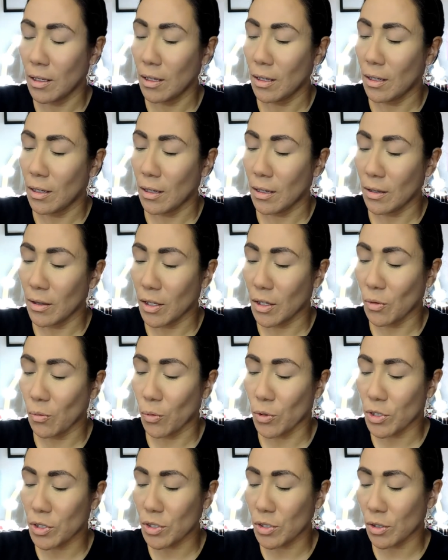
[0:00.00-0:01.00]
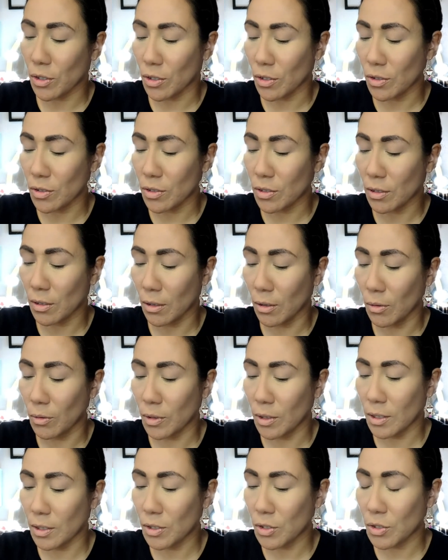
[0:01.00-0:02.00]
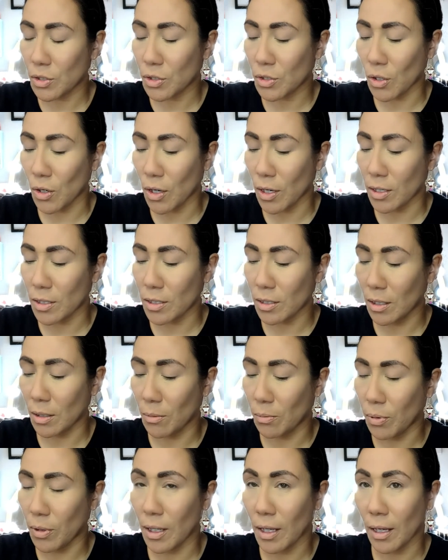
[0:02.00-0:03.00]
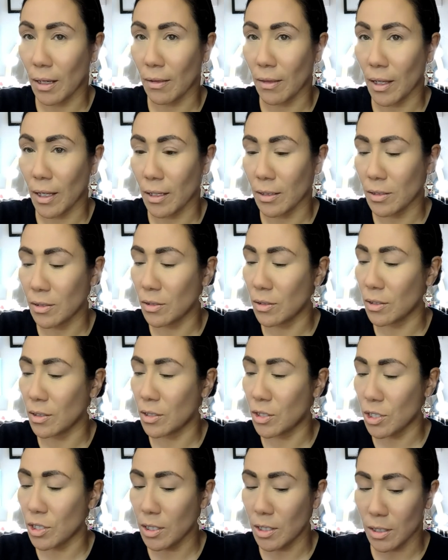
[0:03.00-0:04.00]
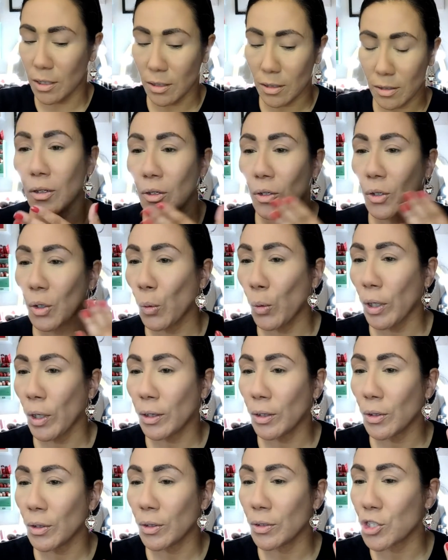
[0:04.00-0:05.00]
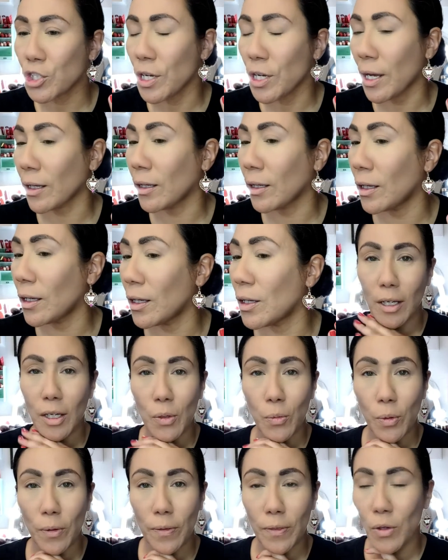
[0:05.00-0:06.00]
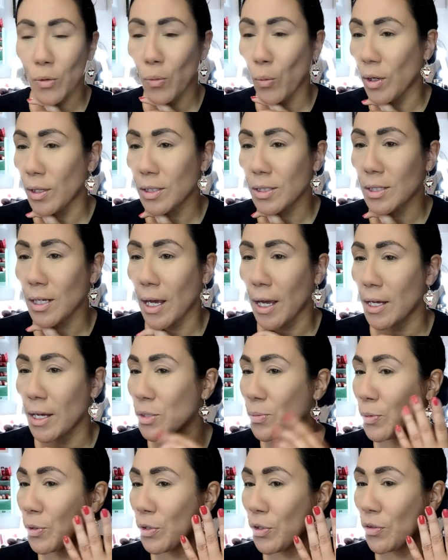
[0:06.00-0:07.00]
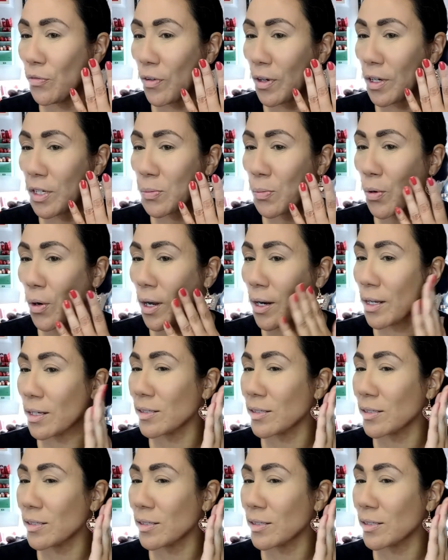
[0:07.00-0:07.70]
And then we're just going to slowly start applying that to the cheeks. Quick little check-in with the One Size Beauty Face products.